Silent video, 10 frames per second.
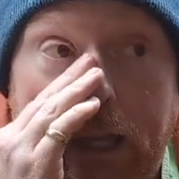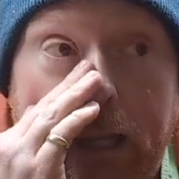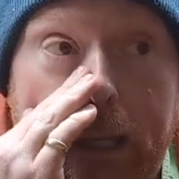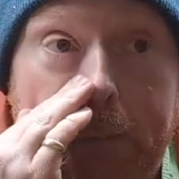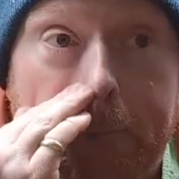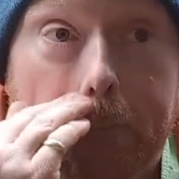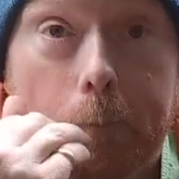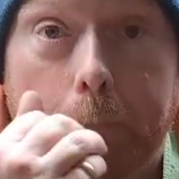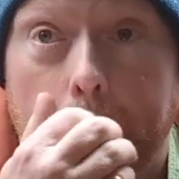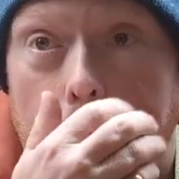
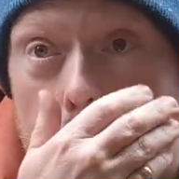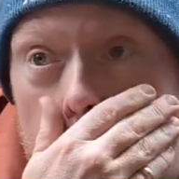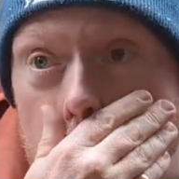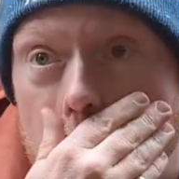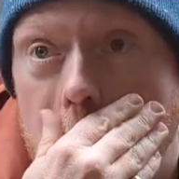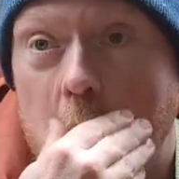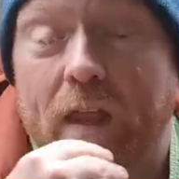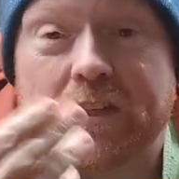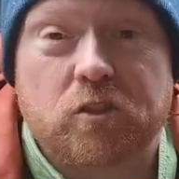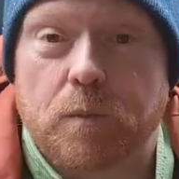But
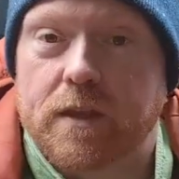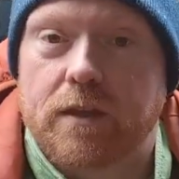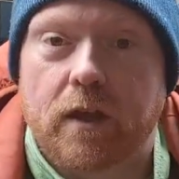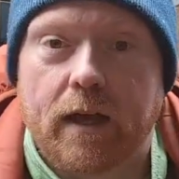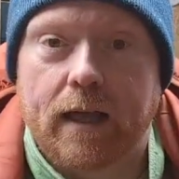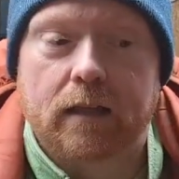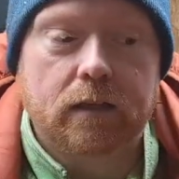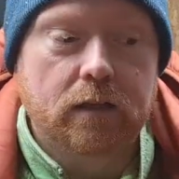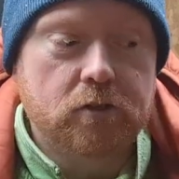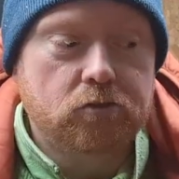that's something that
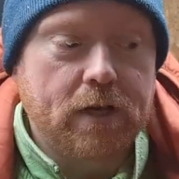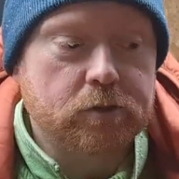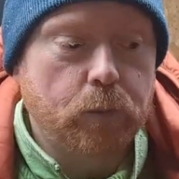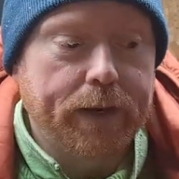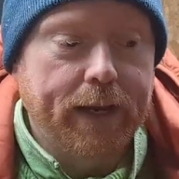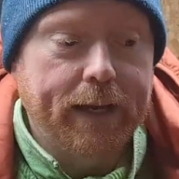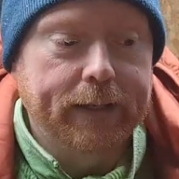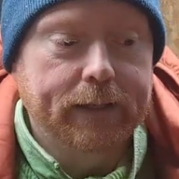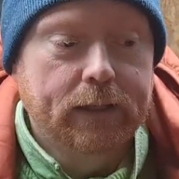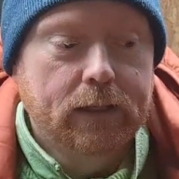I'll address when
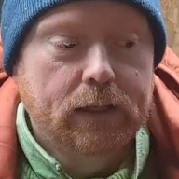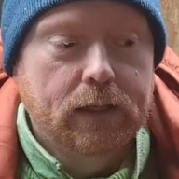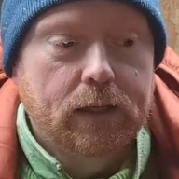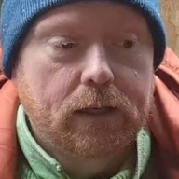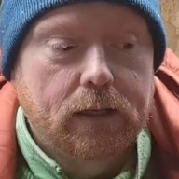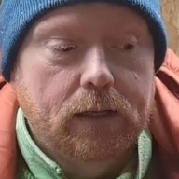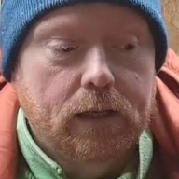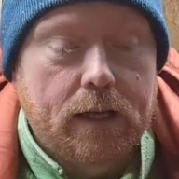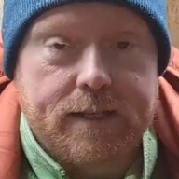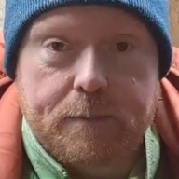I
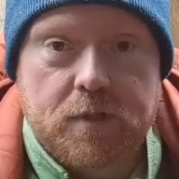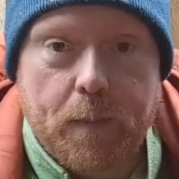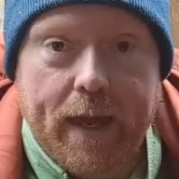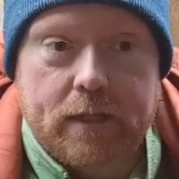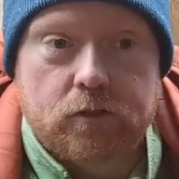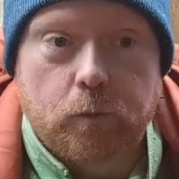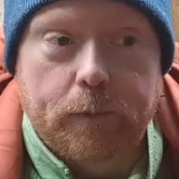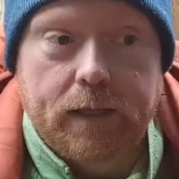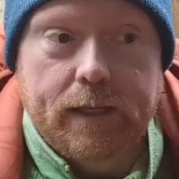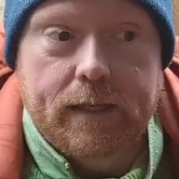attempt to make
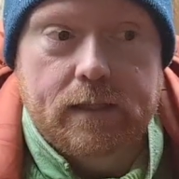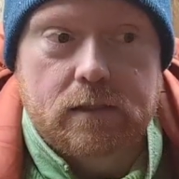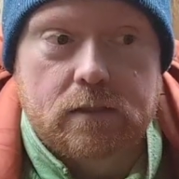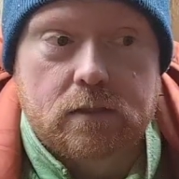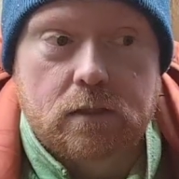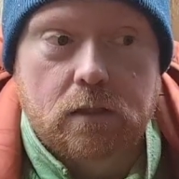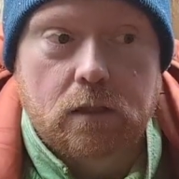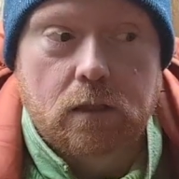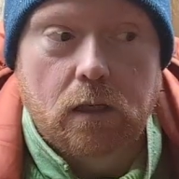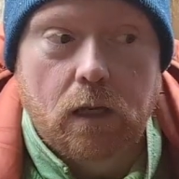some, is
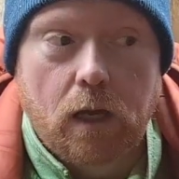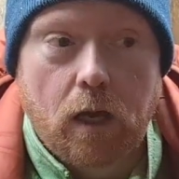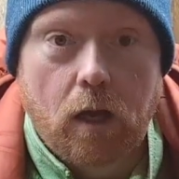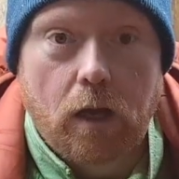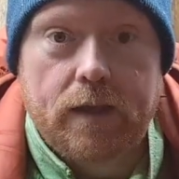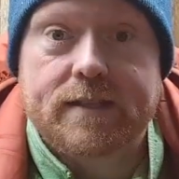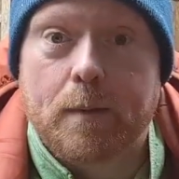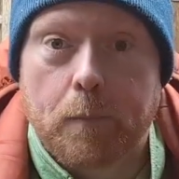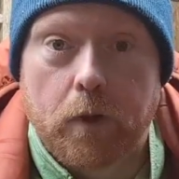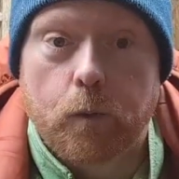the
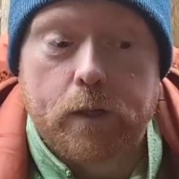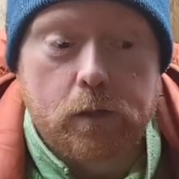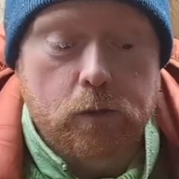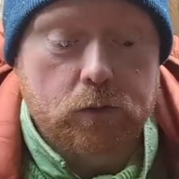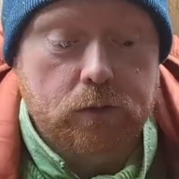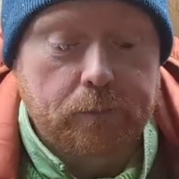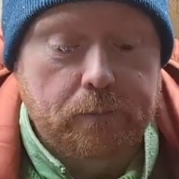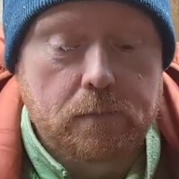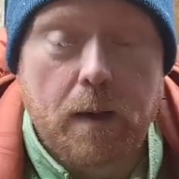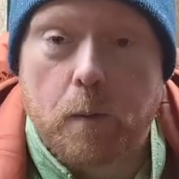timber that we use.
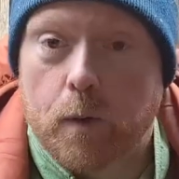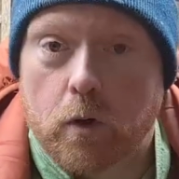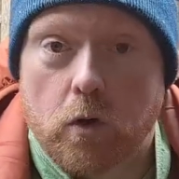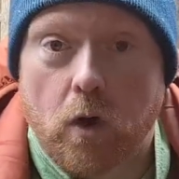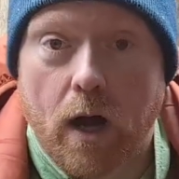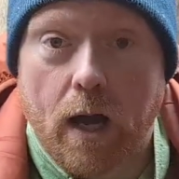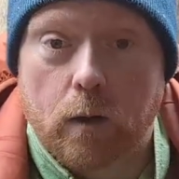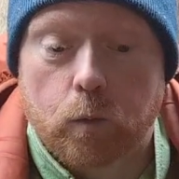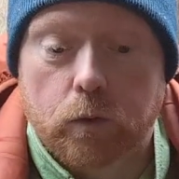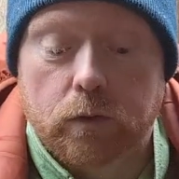Maybe we could go
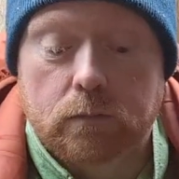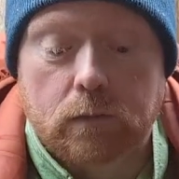hardwood.